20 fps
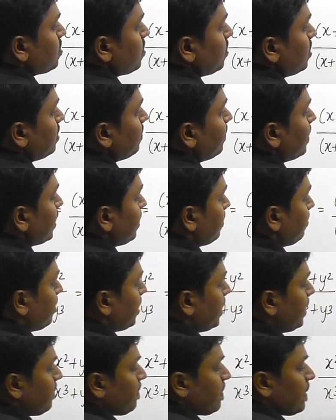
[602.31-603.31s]
So divided
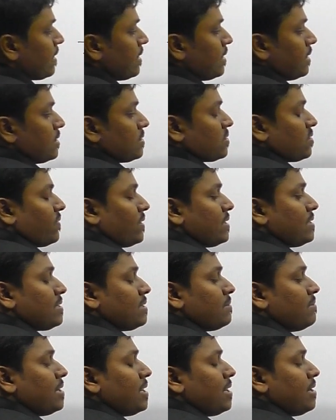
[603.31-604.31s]
by, so friends,
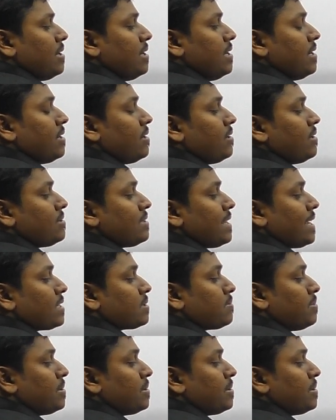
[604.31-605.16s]
similarly here it is x